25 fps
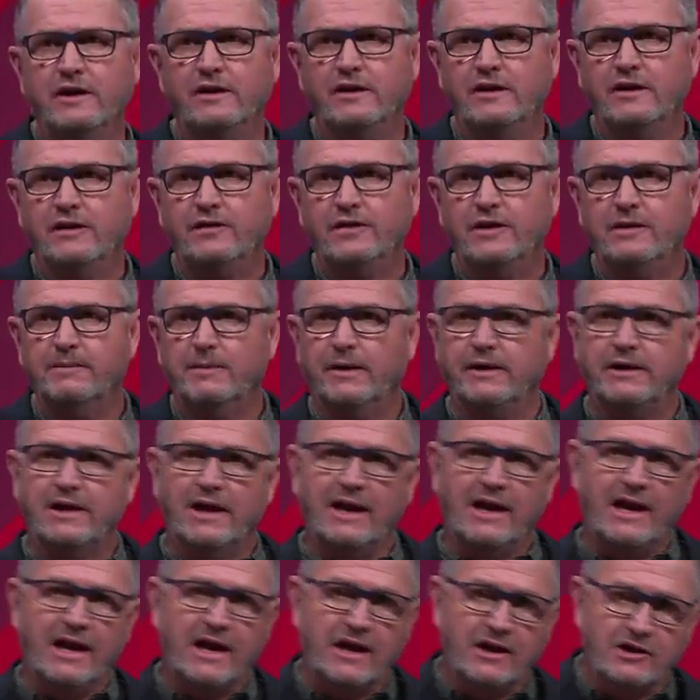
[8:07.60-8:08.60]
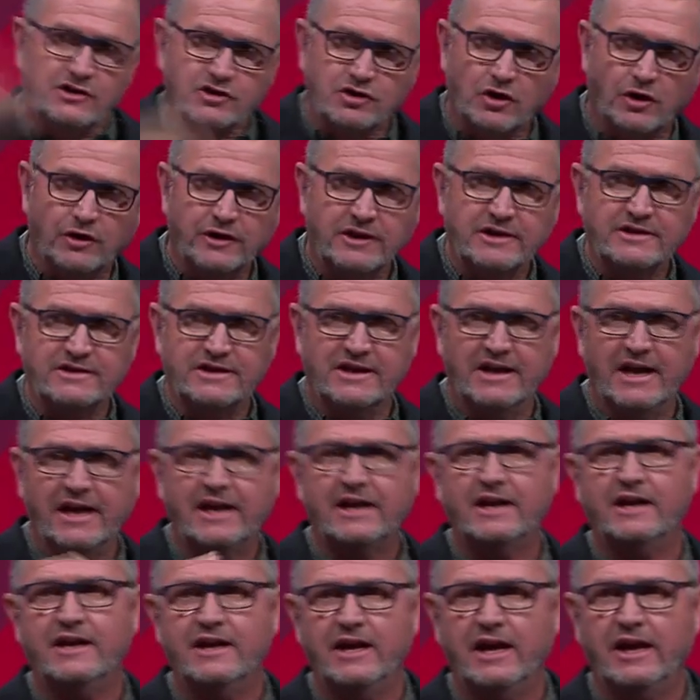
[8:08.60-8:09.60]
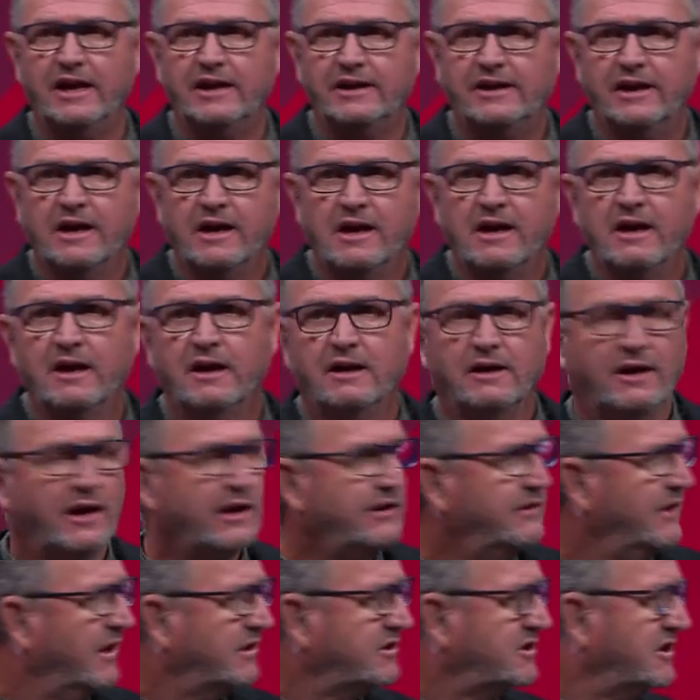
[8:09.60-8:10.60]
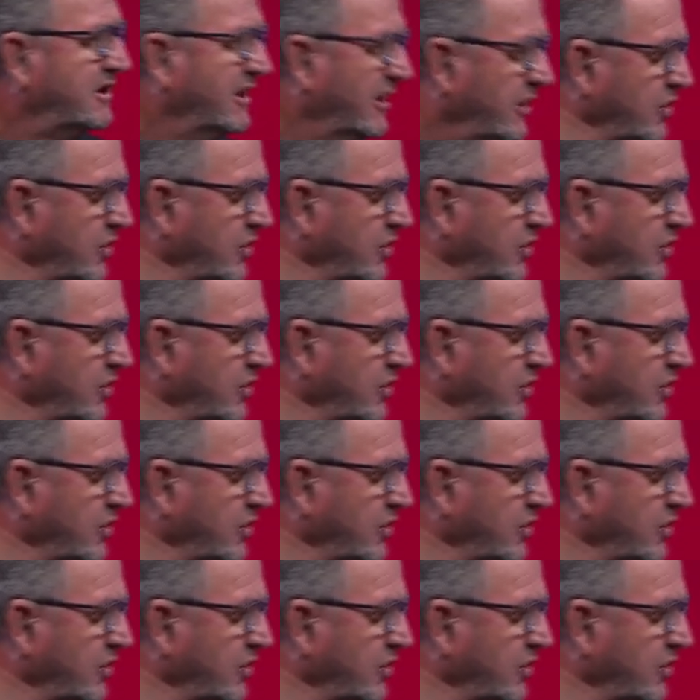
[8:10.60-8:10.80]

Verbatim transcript: underneath him, and he lands on his neck and head like that